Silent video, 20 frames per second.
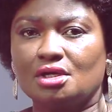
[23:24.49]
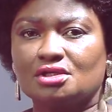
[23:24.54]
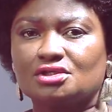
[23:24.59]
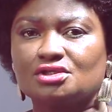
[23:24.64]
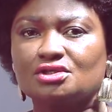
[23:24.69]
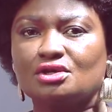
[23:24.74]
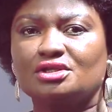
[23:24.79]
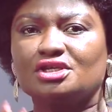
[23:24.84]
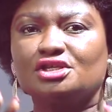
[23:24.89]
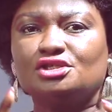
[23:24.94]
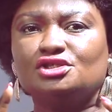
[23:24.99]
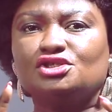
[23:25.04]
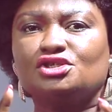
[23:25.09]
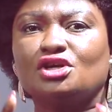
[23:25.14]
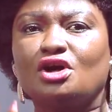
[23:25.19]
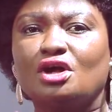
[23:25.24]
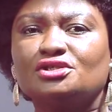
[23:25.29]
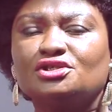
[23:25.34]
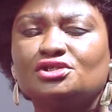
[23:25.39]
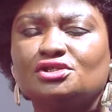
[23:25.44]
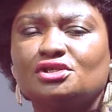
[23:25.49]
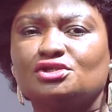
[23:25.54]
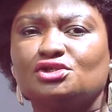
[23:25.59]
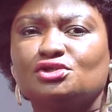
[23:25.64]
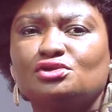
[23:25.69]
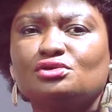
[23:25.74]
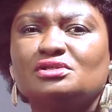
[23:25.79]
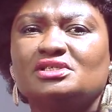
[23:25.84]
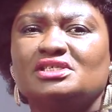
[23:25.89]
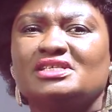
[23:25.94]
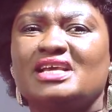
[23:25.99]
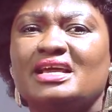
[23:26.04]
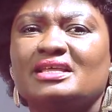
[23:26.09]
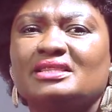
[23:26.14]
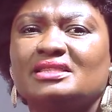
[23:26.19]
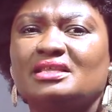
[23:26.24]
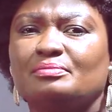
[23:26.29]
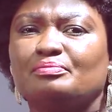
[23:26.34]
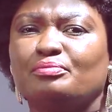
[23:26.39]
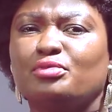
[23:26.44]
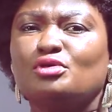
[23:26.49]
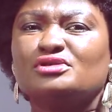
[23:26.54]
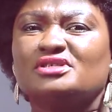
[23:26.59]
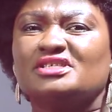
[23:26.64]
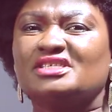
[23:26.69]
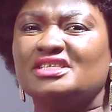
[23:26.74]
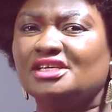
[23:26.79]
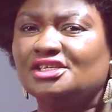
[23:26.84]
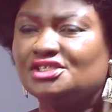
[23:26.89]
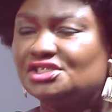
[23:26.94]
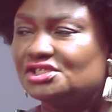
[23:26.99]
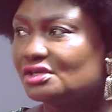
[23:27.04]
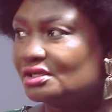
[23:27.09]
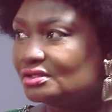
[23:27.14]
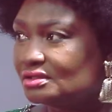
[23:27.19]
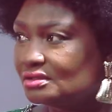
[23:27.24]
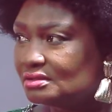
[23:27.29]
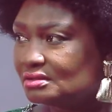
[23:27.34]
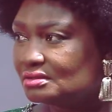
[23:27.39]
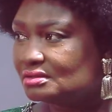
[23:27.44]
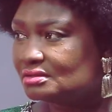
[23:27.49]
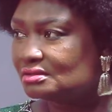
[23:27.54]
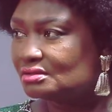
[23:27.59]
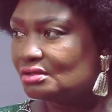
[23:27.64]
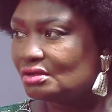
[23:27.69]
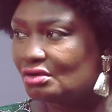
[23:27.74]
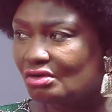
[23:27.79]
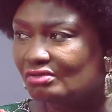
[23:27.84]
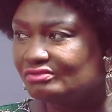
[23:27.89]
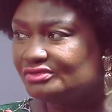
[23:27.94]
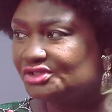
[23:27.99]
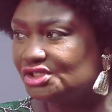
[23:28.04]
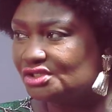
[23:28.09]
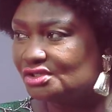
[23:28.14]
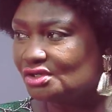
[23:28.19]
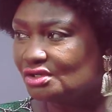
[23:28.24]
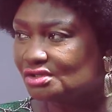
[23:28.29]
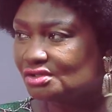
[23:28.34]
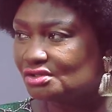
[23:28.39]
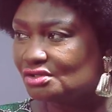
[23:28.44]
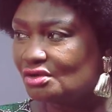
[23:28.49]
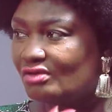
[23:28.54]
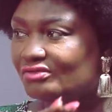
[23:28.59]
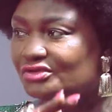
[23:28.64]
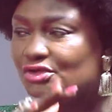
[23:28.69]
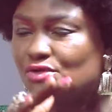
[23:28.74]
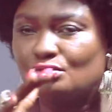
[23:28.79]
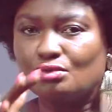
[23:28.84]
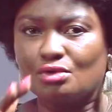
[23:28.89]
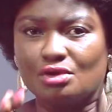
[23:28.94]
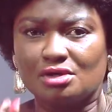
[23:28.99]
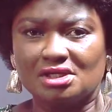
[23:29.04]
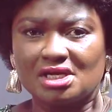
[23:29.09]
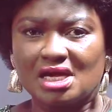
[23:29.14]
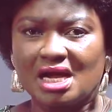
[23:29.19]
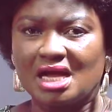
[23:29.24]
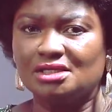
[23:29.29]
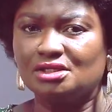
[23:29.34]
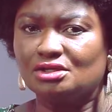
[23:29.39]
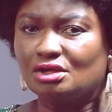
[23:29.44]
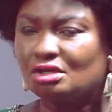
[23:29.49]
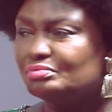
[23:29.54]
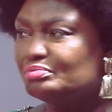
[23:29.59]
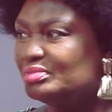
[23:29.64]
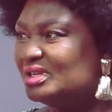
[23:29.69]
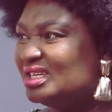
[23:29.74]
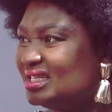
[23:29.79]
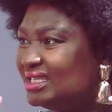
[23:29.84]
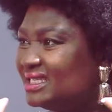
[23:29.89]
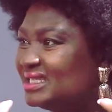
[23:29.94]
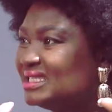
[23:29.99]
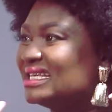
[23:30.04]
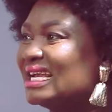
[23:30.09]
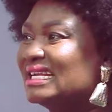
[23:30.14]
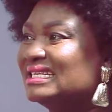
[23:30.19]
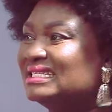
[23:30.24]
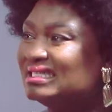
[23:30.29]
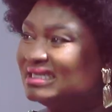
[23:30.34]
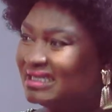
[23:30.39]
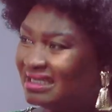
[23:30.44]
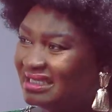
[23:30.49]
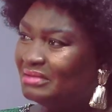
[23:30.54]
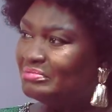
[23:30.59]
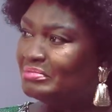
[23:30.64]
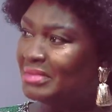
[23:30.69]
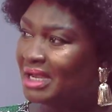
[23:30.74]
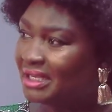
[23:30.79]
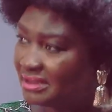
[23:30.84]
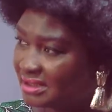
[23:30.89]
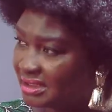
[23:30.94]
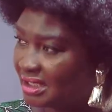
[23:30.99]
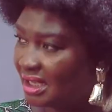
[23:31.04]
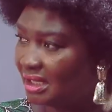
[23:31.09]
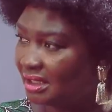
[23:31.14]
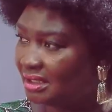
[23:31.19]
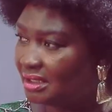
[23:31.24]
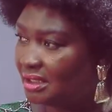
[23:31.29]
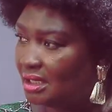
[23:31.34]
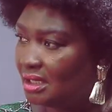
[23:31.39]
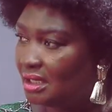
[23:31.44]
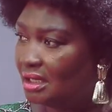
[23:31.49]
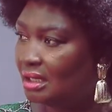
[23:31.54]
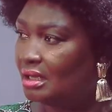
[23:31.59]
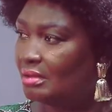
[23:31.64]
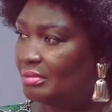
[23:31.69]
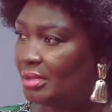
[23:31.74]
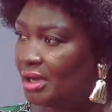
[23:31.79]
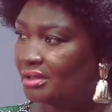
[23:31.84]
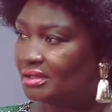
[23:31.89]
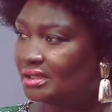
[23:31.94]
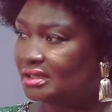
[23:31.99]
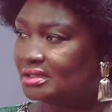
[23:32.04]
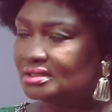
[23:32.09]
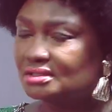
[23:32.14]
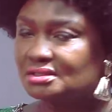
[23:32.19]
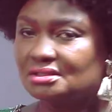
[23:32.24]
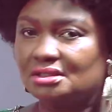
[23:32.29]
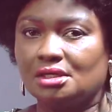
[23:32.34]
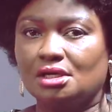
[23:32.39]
So the church should take the position of Jesus, of the word, and not be sentimental about this.